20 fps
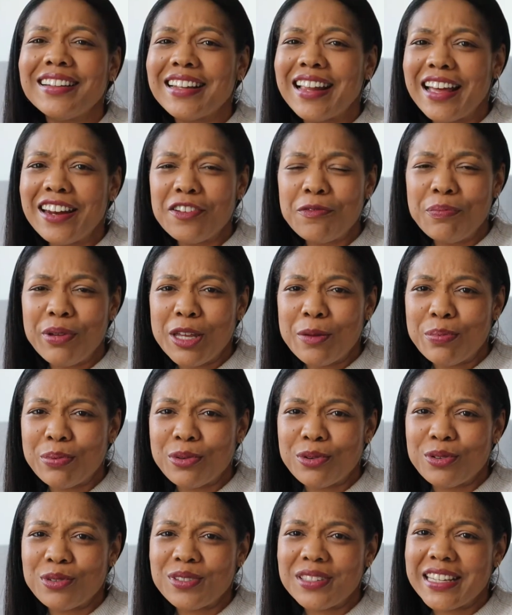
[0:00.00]
a lot of
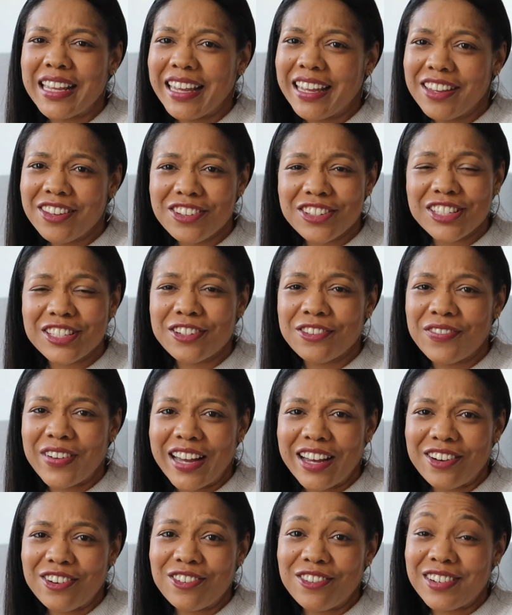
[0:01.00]
people, taking yourself
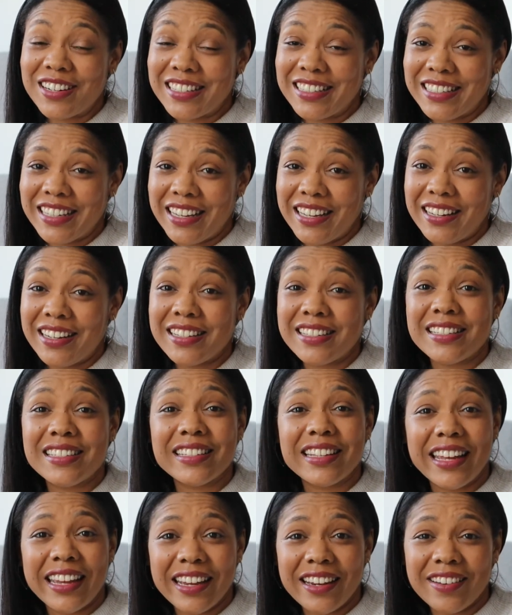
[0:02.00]
out on a date is
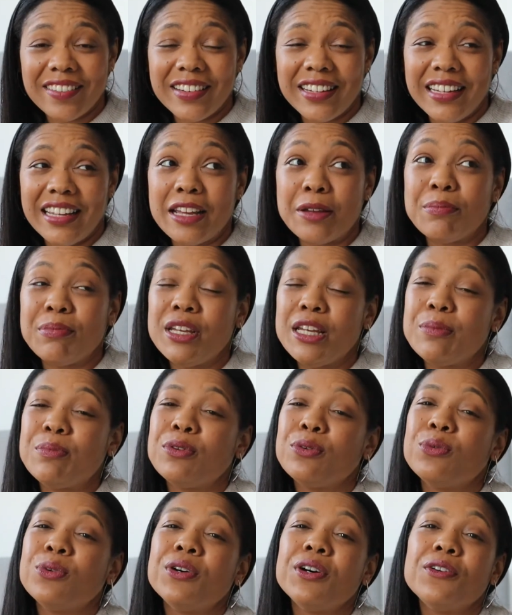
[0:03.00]
scary and
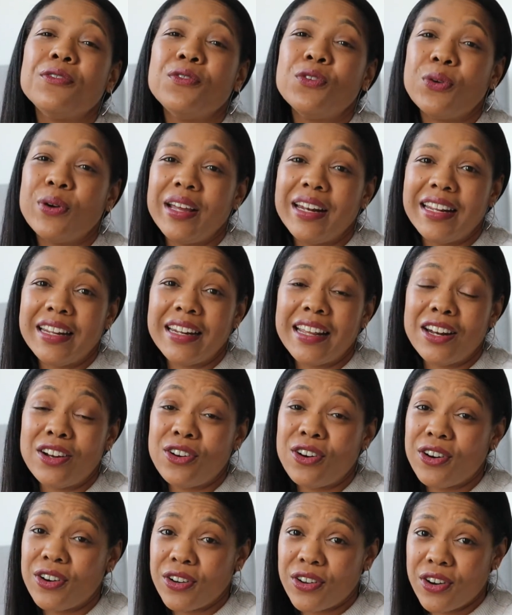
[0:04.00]
people will avoid it at
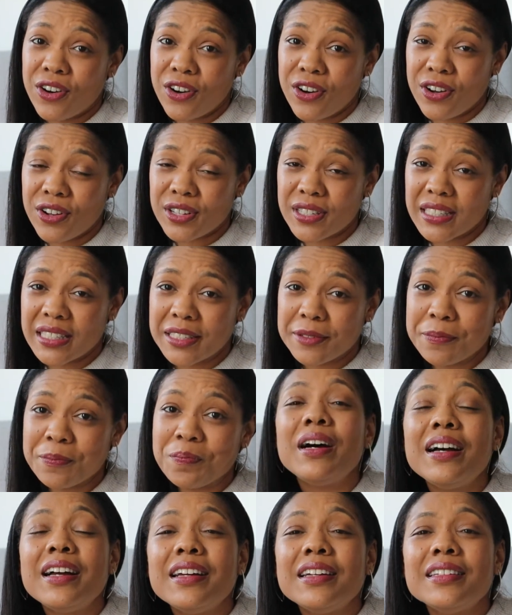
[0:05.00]
all costs.
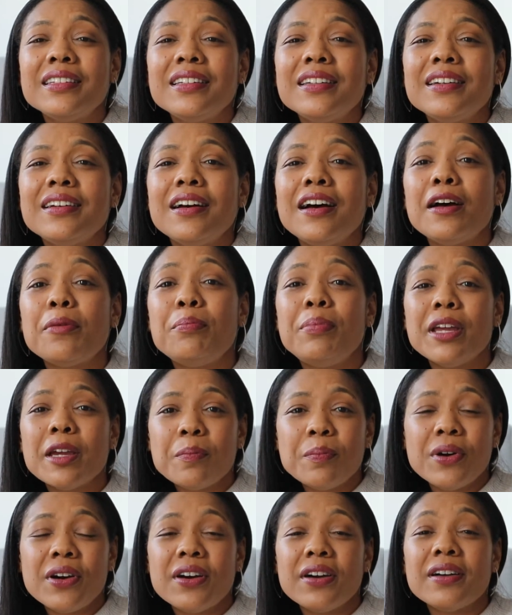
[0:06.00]
But a
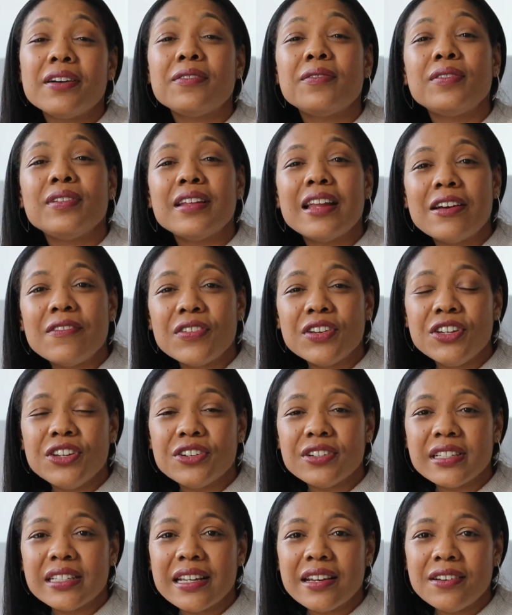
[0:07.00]
big part of loving
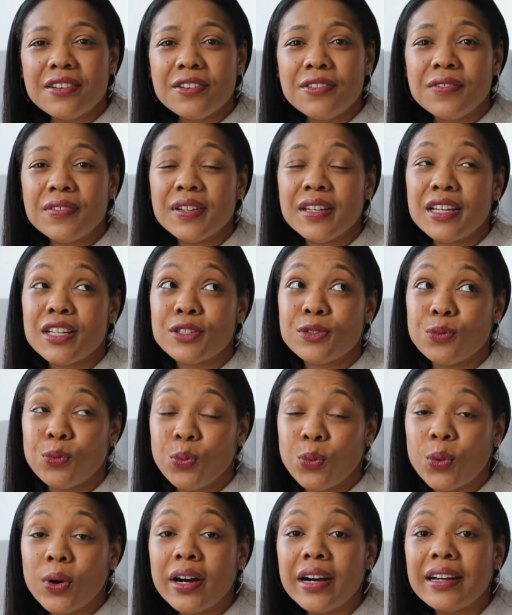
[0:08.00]
yourself is,
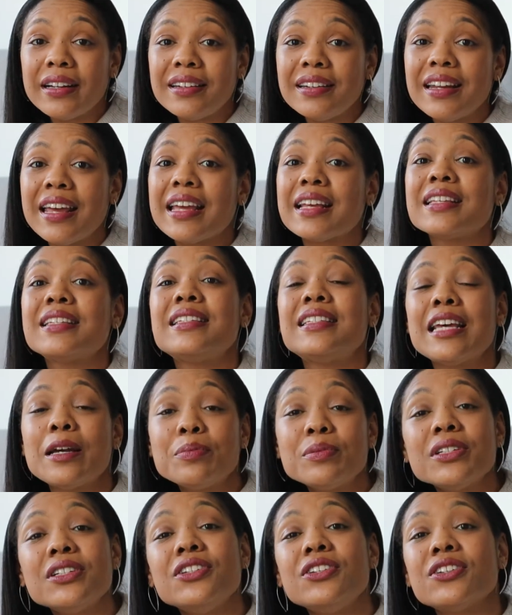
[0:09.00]
one,
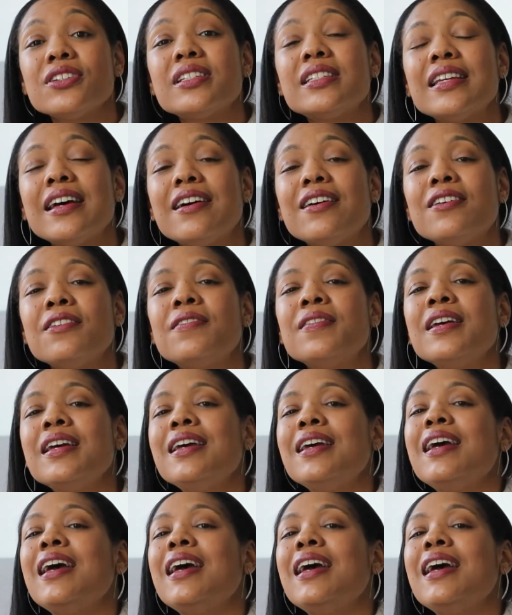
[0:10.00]
accepting yourself,